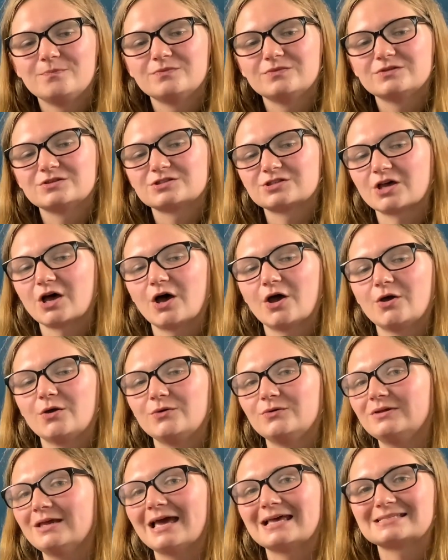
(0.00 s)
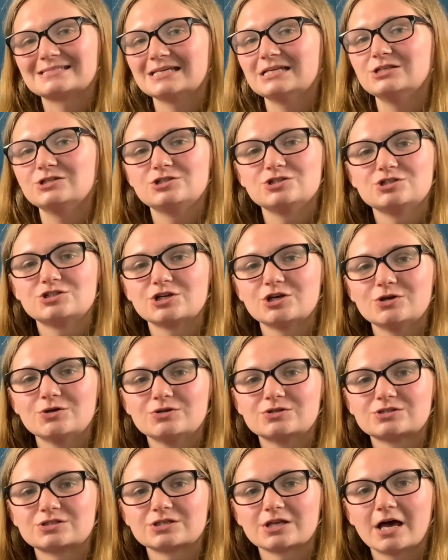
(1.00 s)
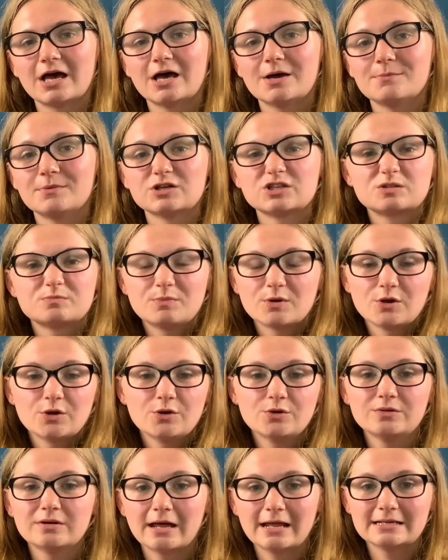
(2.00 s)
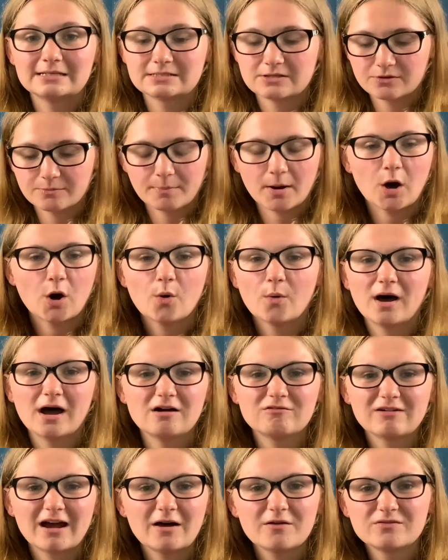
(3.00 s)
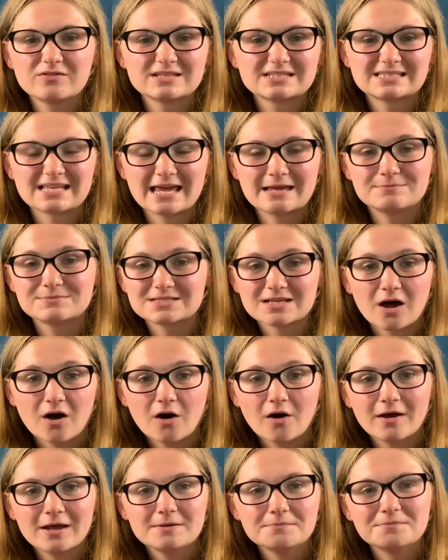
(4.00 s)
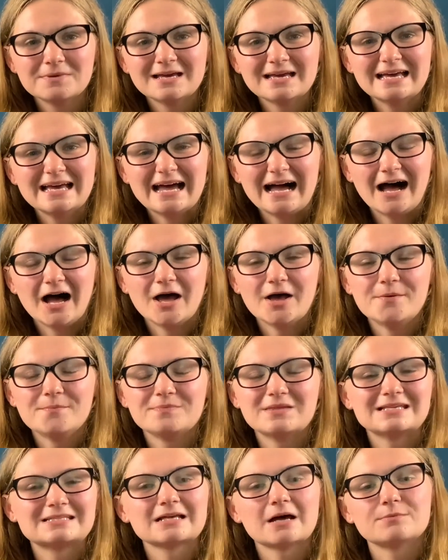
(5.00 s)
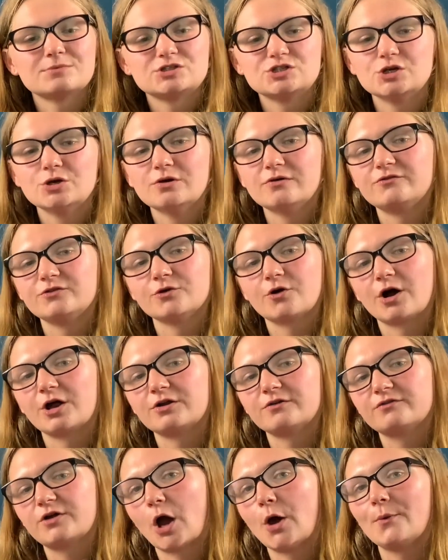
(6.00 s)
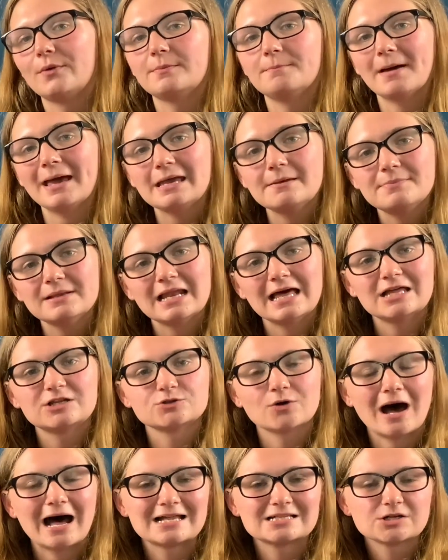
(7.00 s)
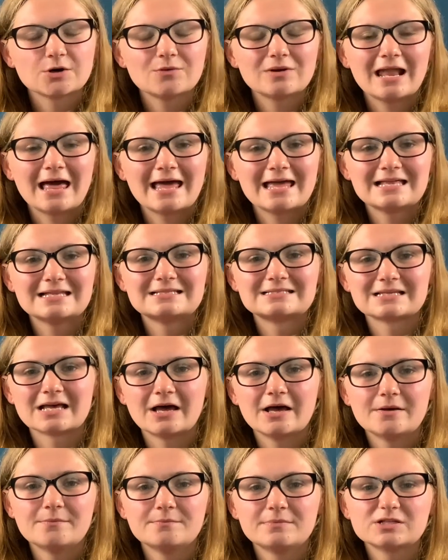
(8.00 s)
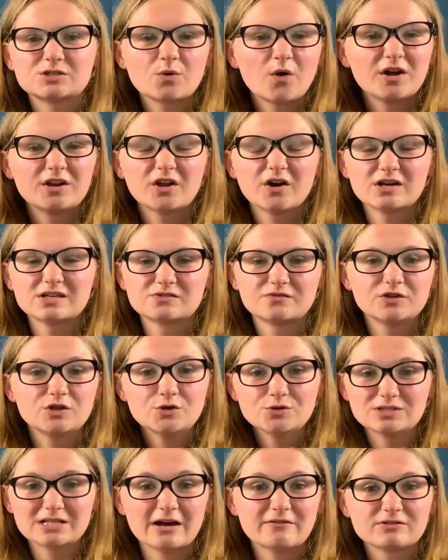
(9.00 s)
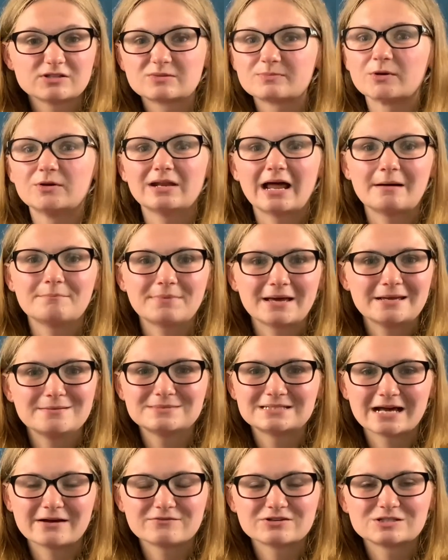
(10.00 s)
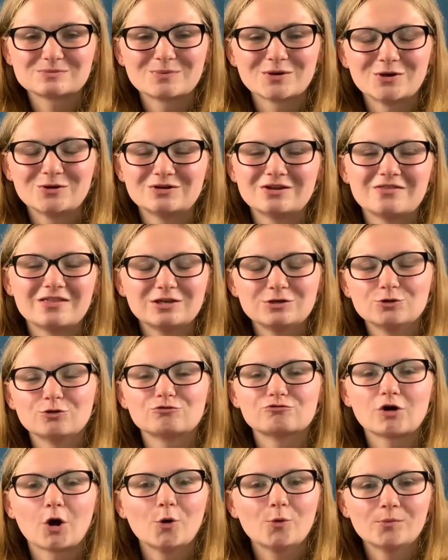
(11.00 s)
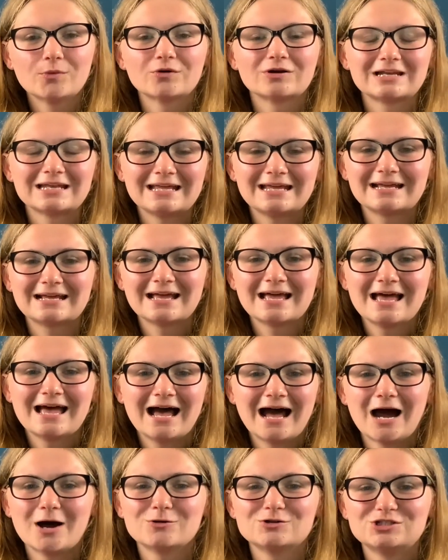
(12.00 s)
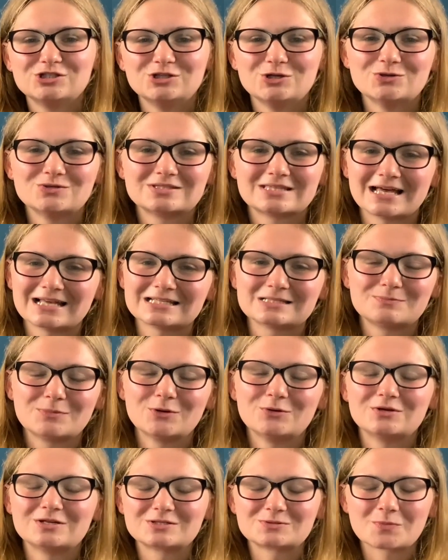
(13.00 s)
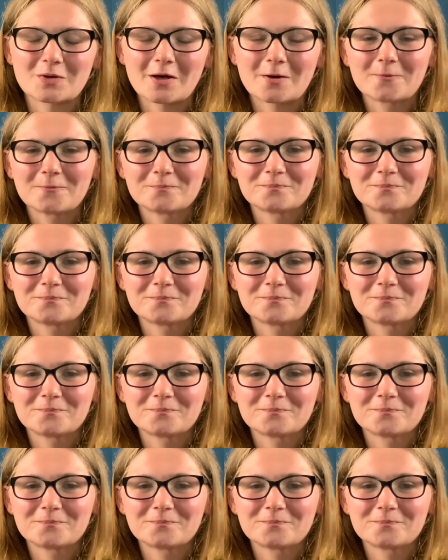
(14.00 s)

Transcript: So yes, introduce a spoon and the bowl around the same time. It's up to you if you're kind of going baby led or adult led, but it's quite nice for you to have a spoon and baby to have a spoon, and then you're role modelling how to use that spoon as well.